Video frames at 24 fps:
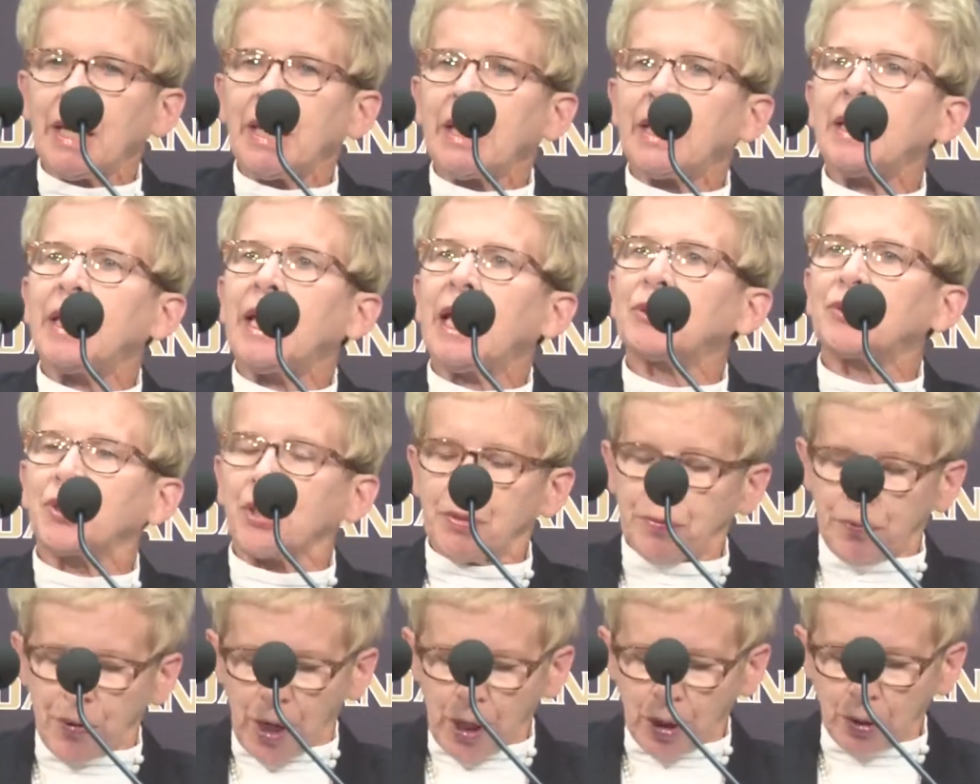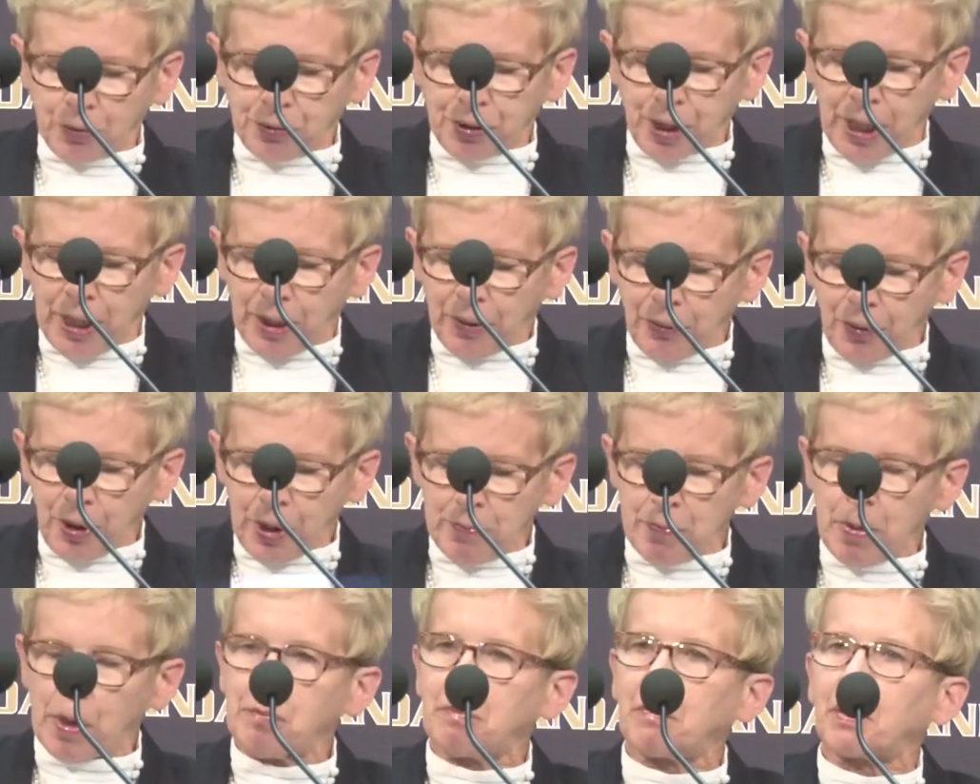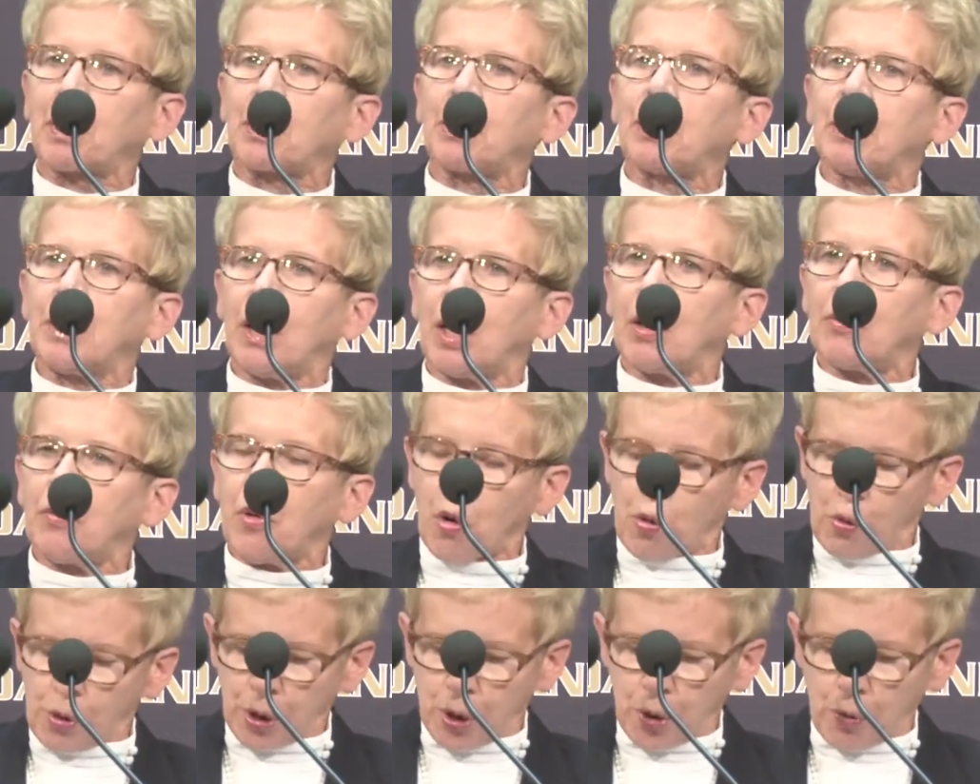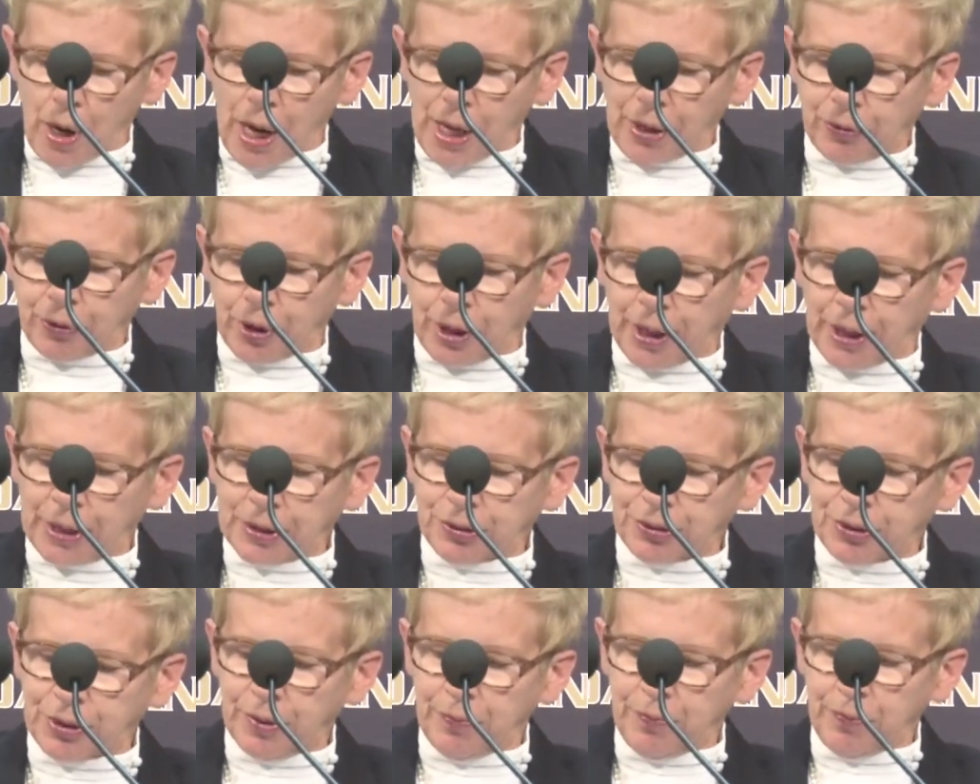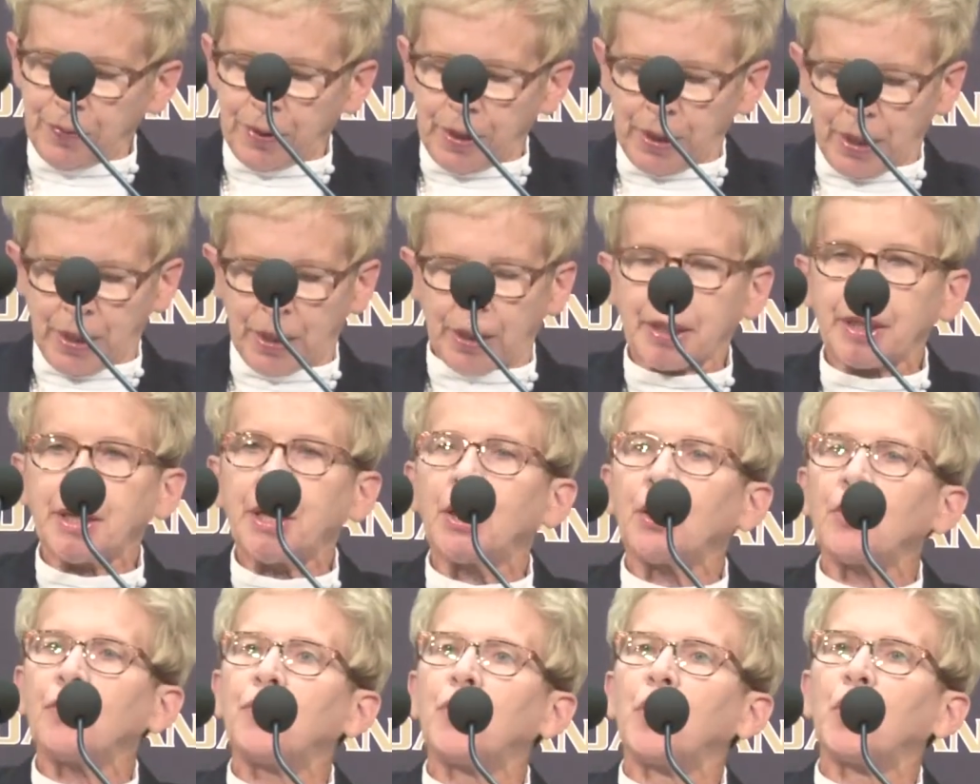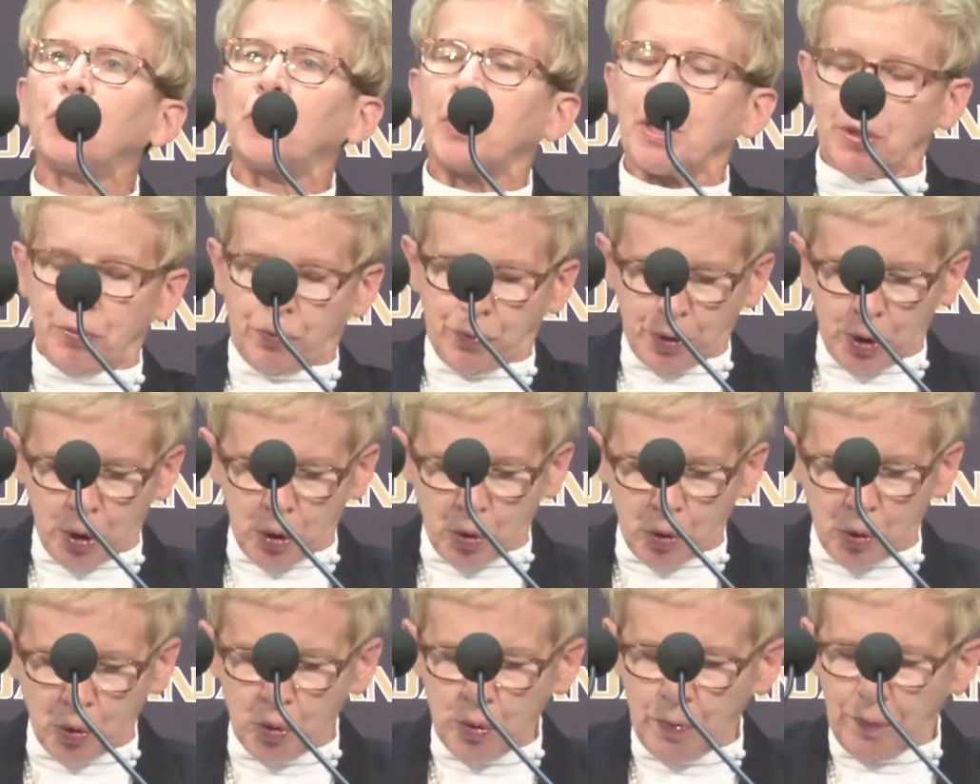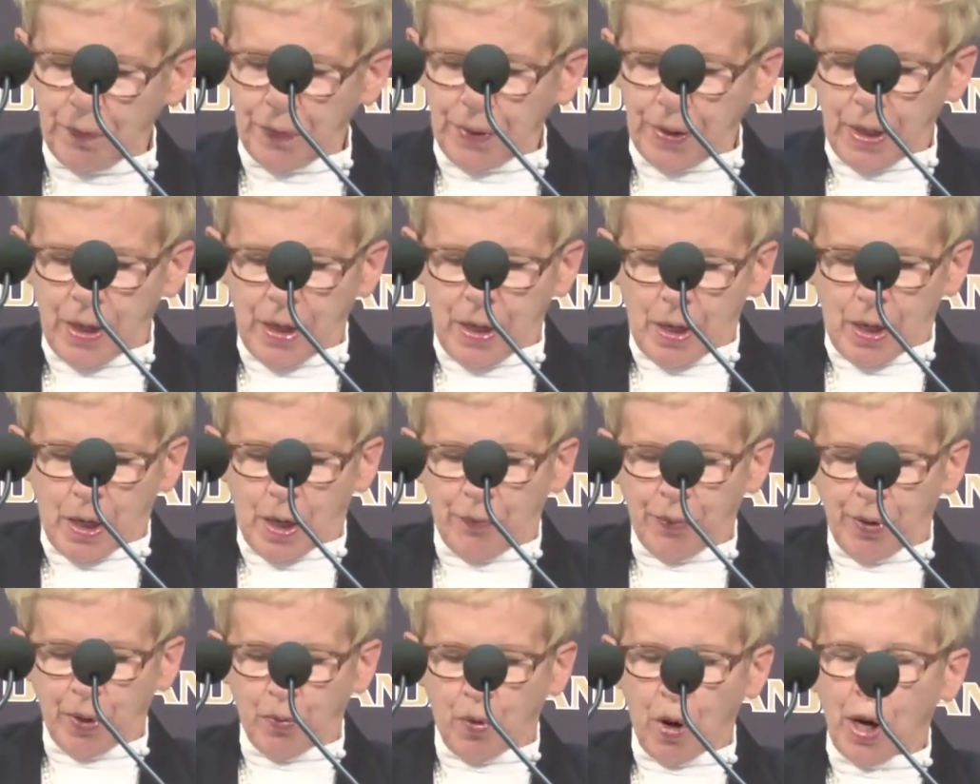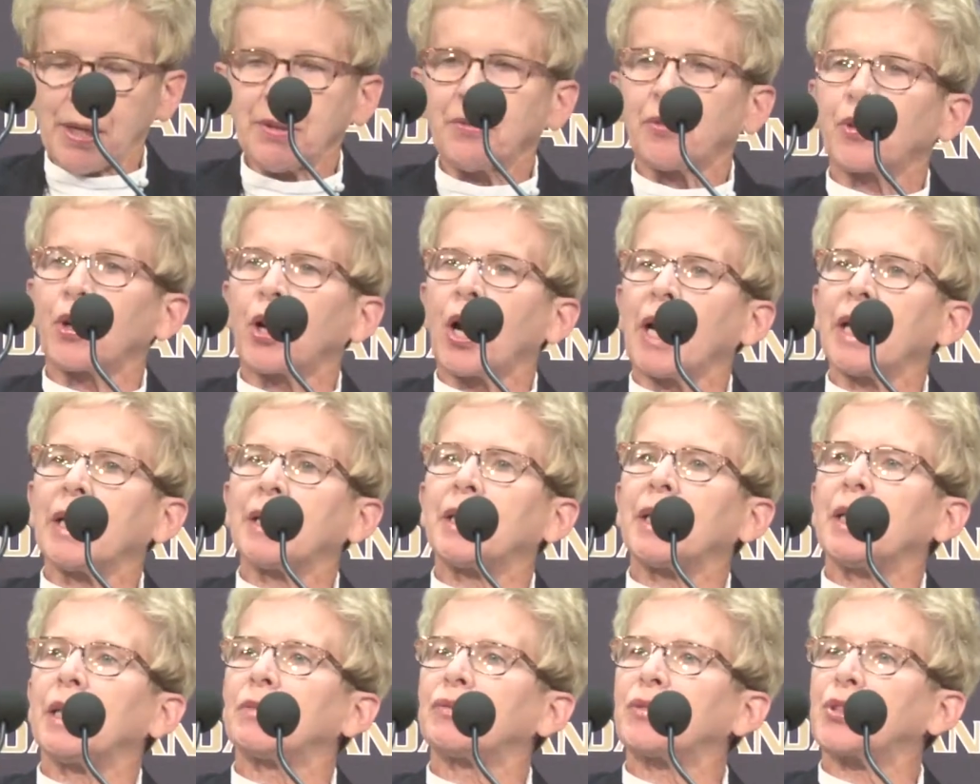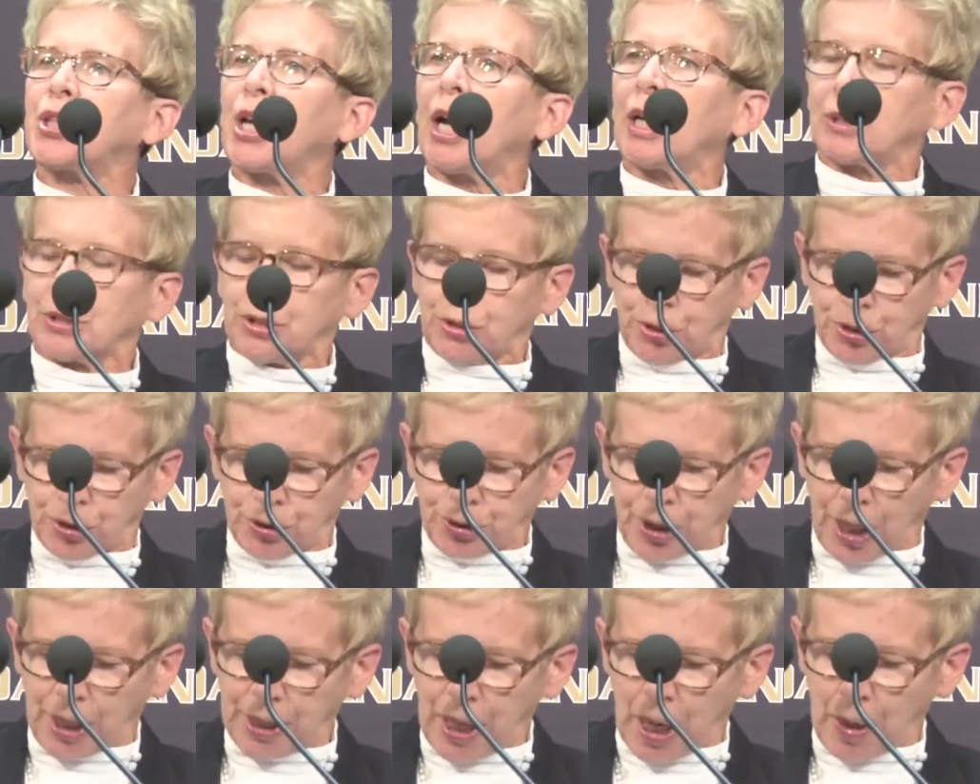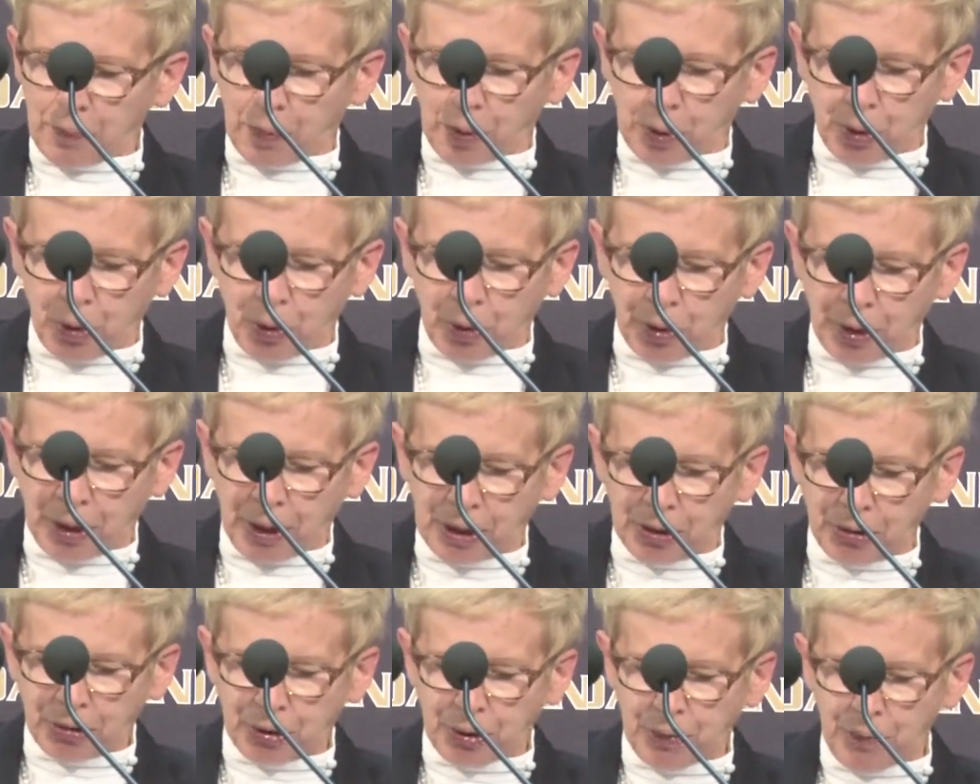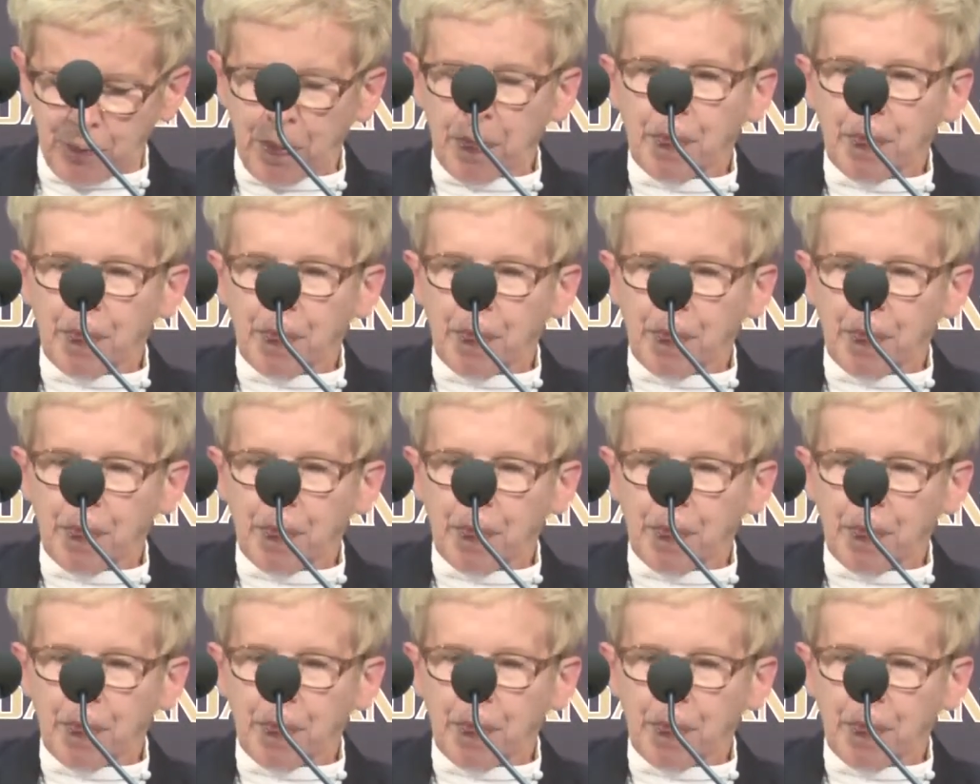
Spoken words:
He has involved every member of OU athletics in a careful review of a wide variety of challenges and opportunities.